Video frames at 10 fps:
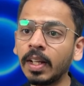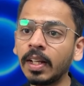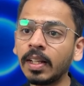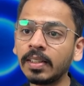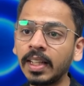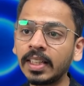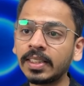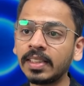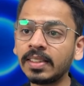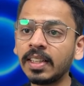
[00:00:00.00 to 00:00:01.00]
Next
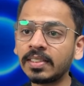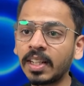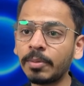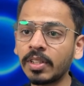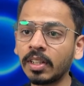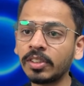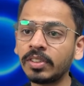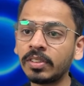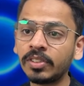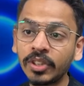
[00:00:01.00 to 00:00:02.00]
is the description, a
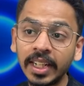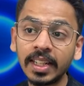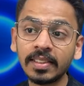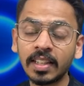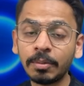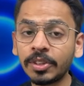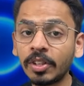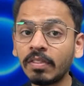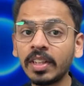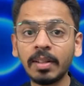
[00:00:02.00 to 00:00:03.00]
string description
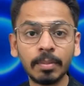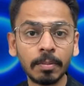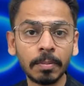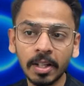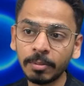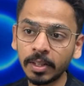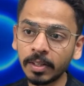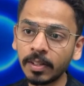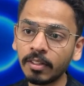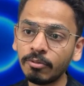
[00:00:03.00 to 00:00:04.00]
of the input parameter.
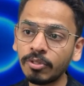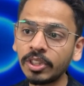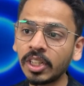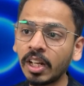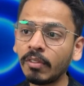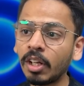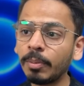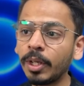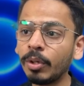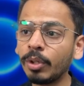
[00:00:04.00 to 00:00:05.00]
Which
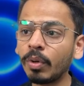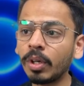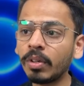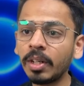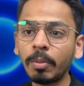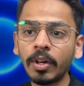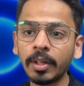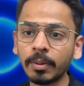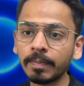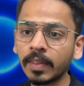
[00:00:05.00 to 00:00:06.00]
environment do you want to deploy
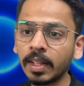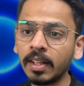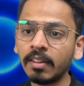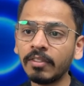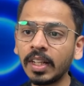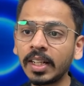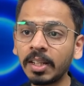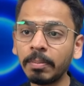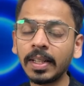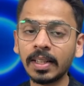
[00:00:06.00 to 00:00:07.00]
to? We are
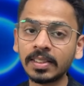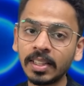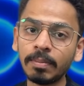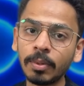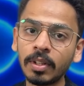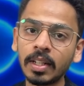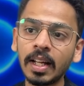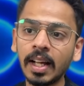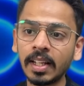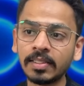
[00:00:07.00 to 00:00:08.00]
keeping this input
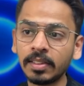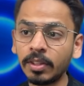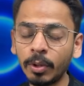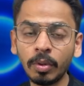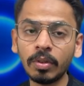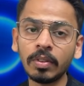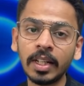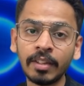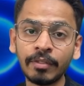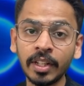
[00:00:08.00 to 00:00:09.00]
as true,
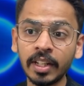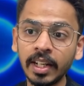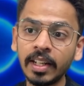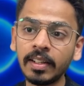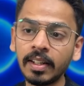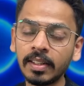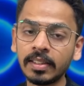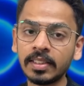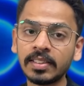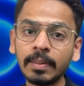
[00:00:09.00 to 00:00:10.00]
that we need
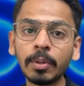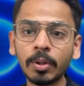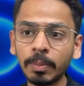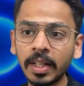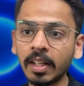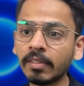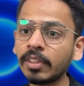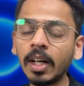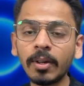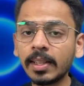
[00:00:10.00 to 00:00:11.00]
this input to be done.
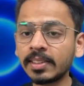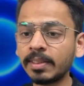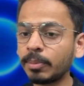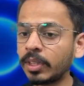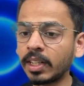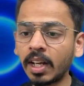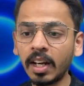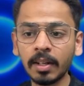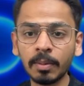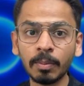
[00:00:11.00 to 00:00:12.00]
Without this input, it
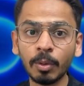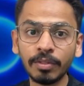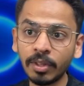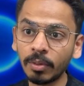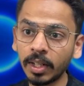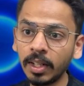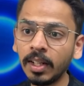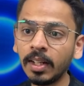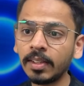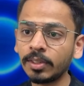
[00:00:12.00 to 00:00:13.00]
can't move forward.
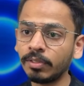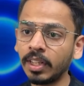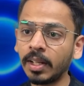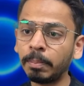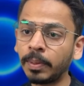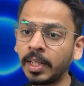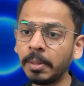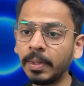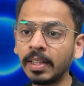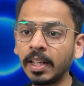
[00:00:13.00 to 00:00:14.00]
So we are
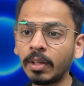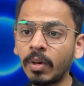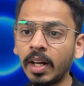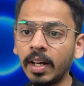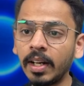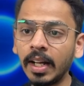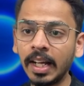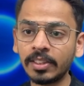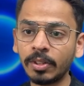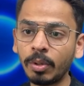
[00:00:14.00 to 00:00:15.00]
keeping the required
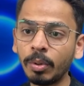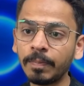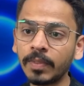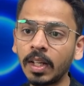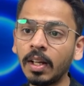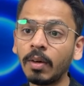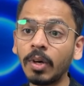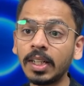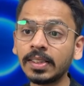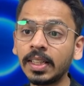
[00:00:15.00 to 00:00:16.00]
as true.
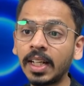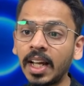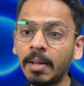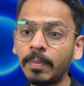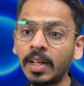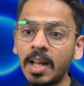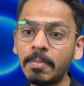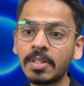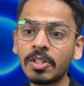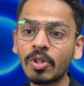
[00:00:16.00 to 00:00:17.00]
What is the type? Type
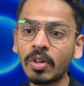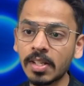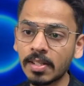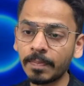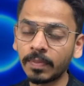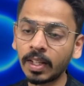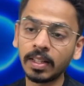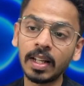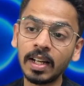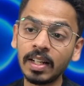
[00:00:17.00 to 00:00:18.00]
is a choice.
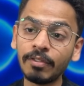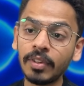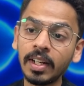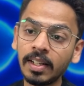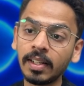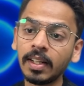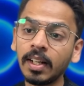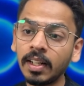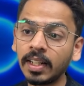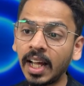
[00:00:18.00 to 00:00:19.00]
There are different
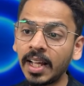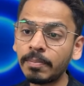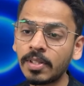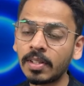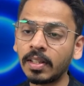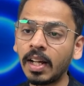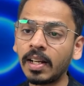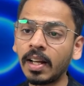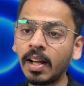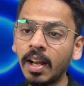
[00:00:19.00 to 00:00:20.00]
types that
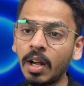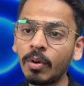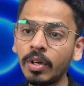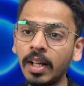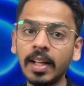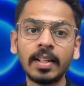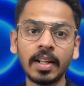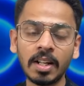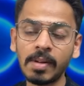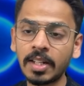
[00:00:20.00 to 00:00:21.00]
are allowed in
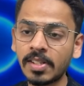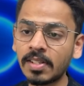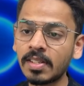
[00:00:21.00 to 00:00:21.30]
GitHub Actions.